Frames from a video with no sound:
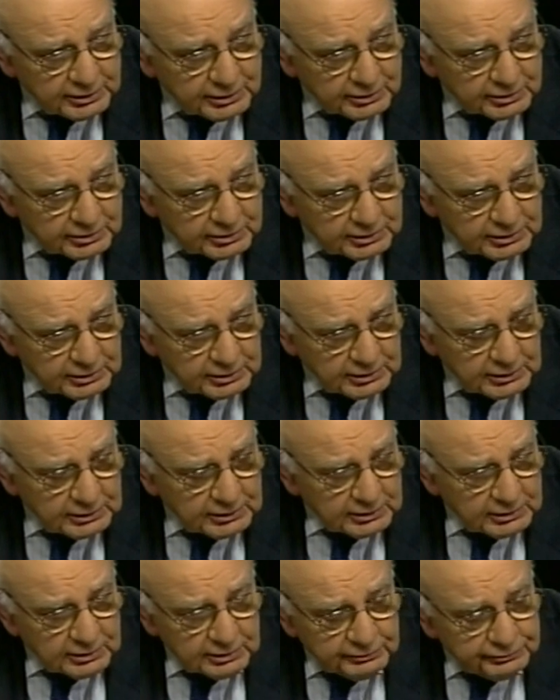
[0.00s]
here
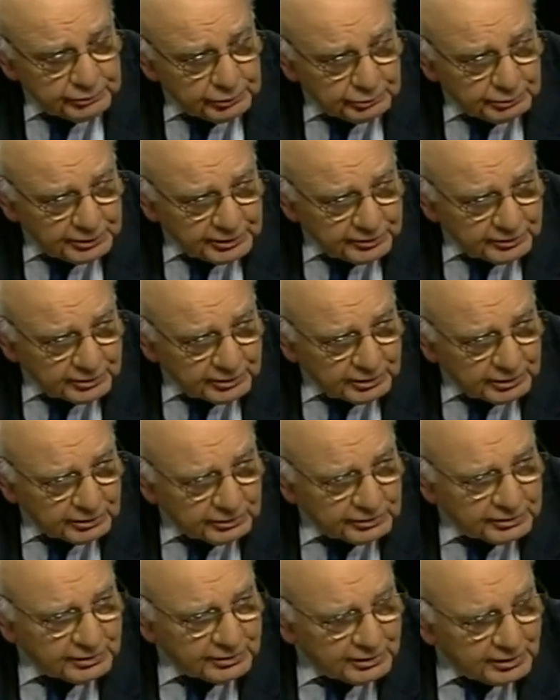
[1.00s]
a few weeks
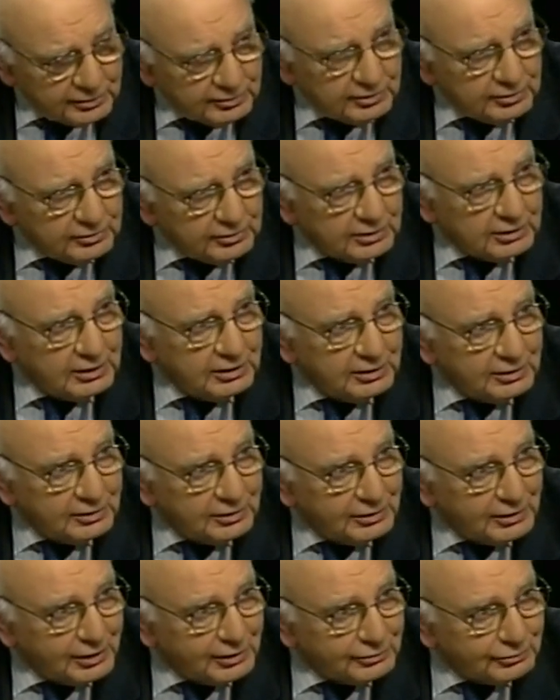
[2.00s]
ago, that this is an
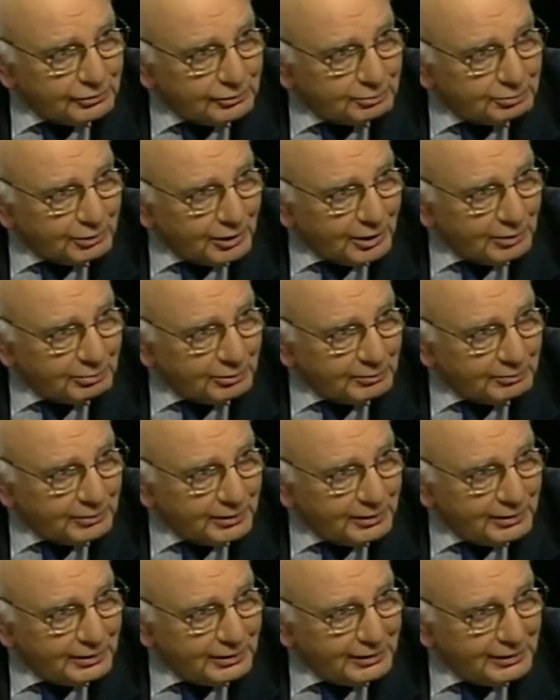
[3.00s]
international problem.
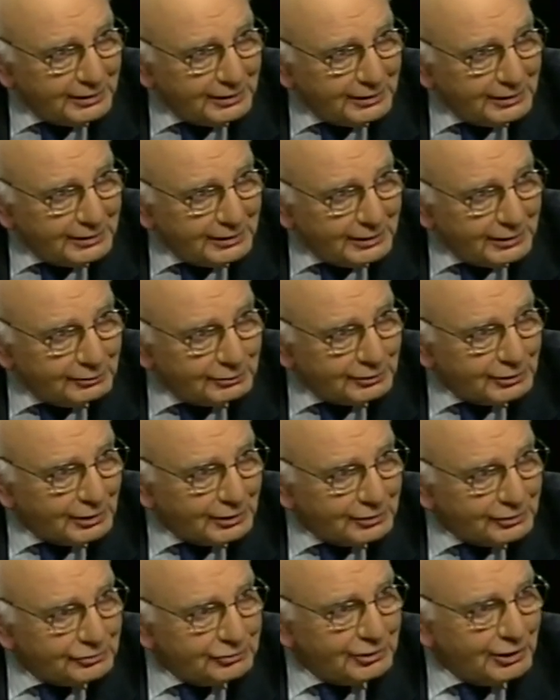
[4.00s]
There's a
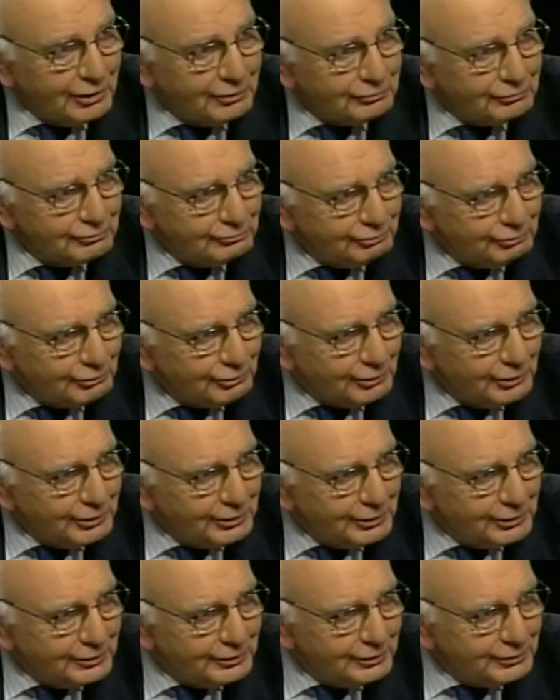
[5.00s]
lot of
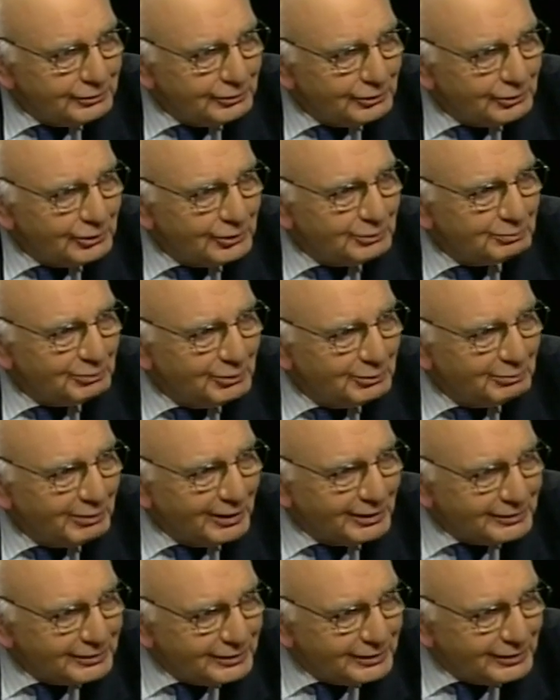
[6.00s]
schadenfreude in Europe
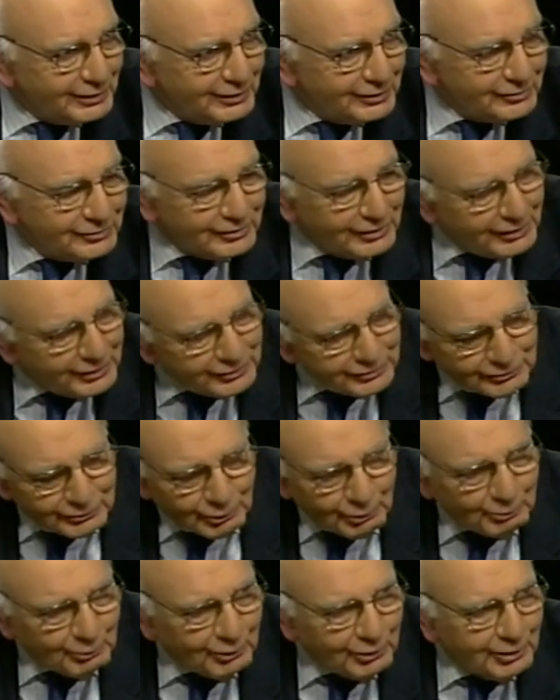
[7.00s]
about the United States.
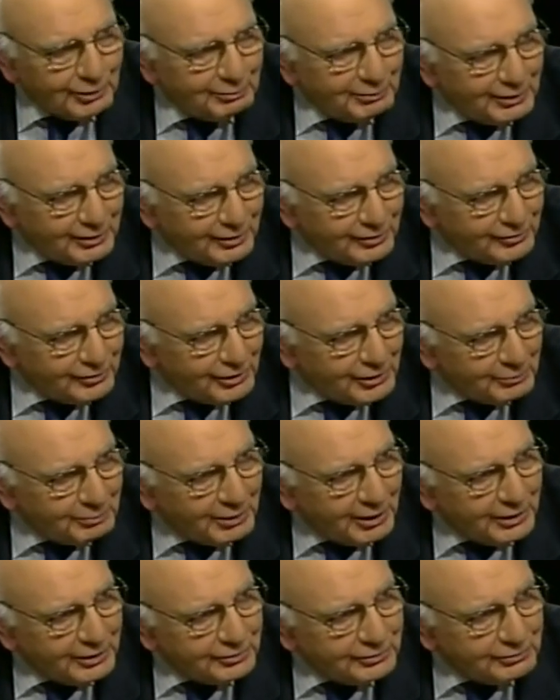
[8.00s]
No more, because their
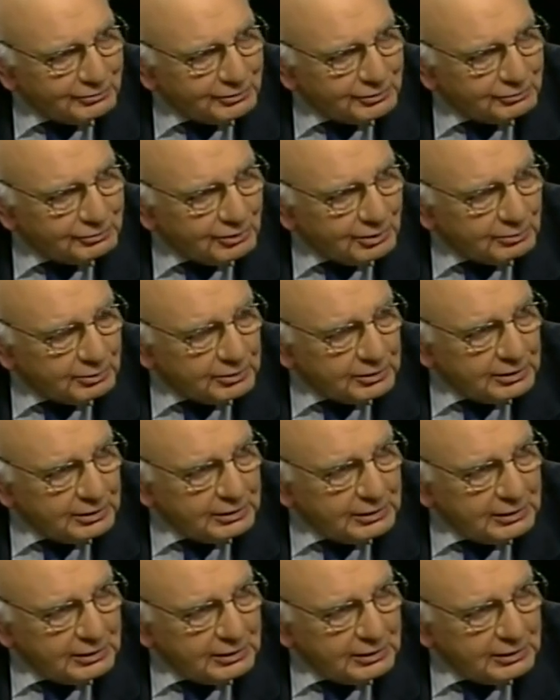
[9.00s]
banks are in trouble.